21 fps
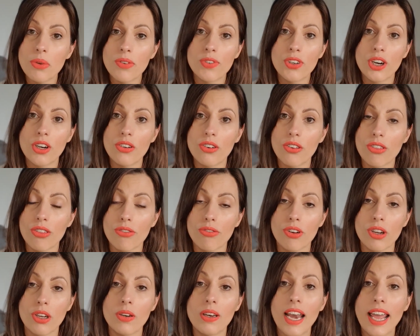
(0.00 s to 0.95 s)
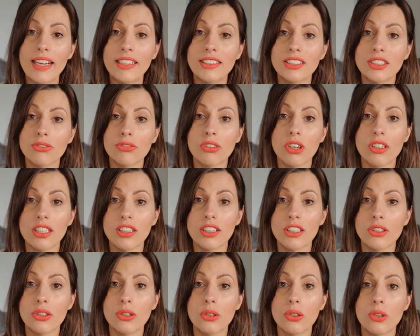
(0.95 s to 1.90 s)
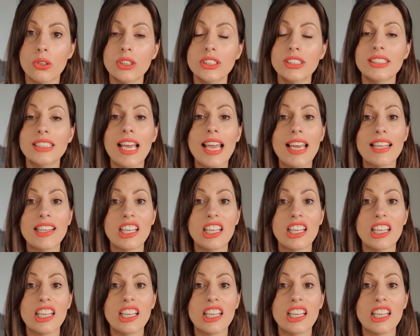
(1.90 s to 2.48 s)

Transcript: we've gone through later on in the course,